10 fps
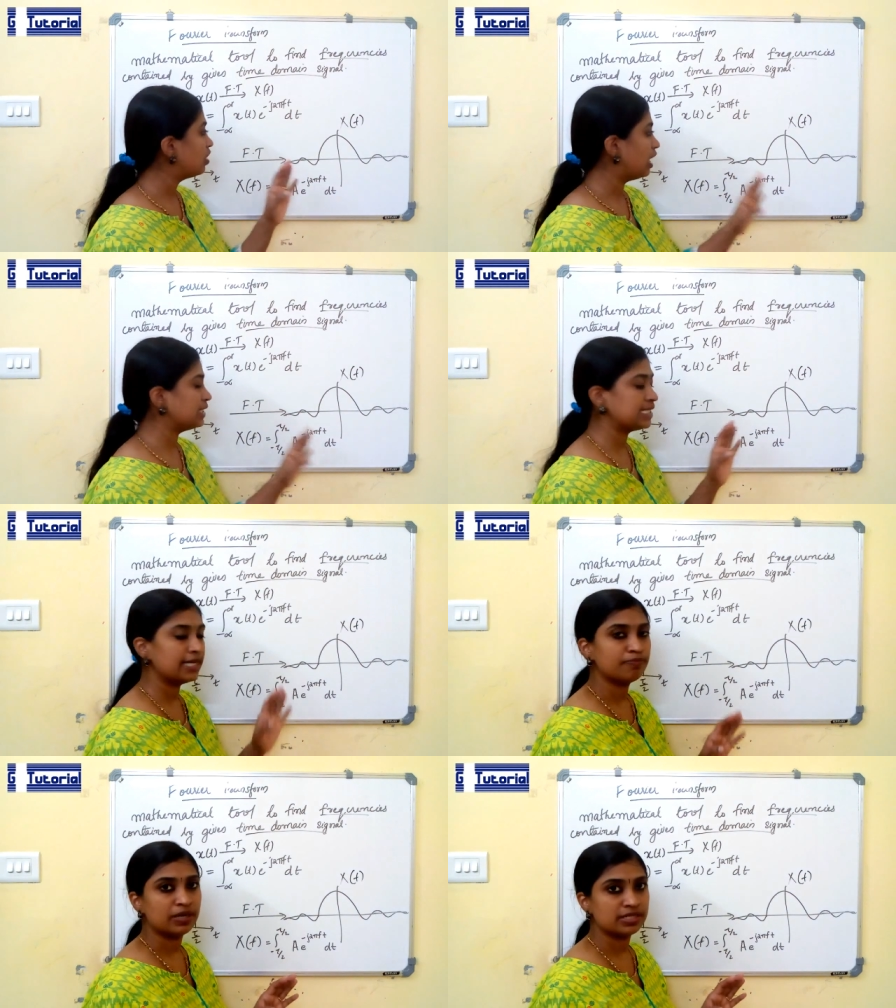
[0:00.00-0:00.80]
a
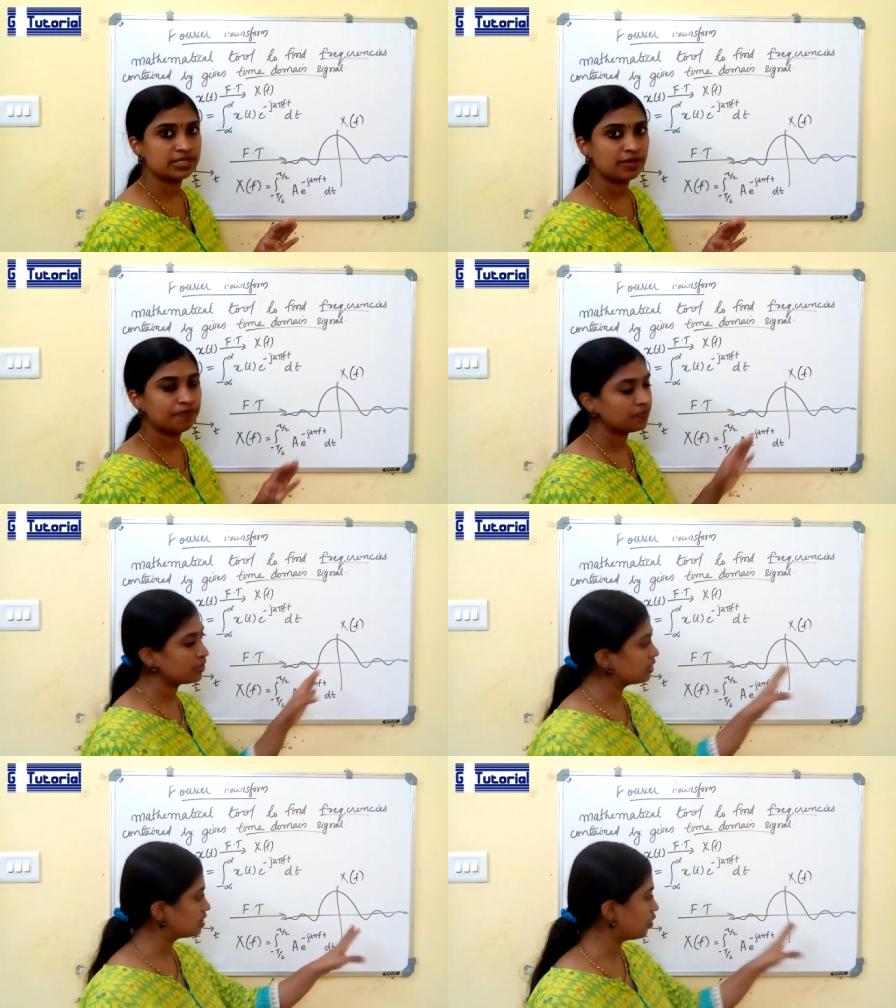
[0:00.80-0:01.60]
sine pulse.
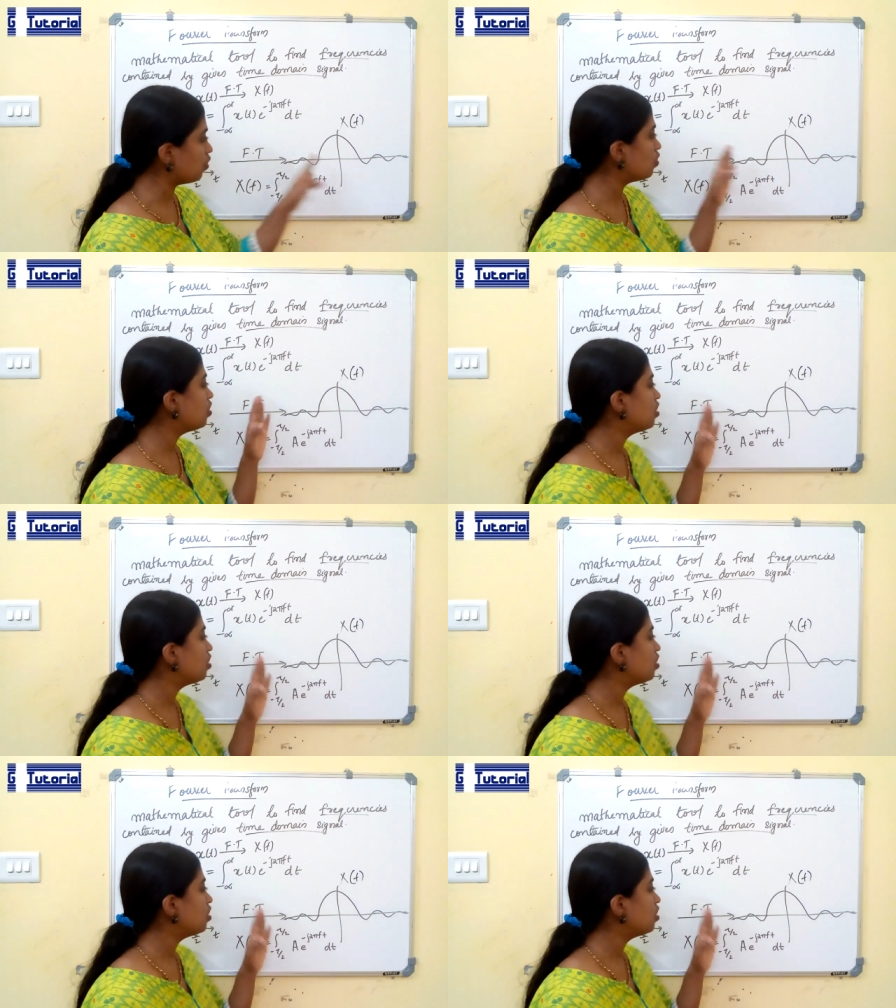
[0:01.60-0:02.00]
So,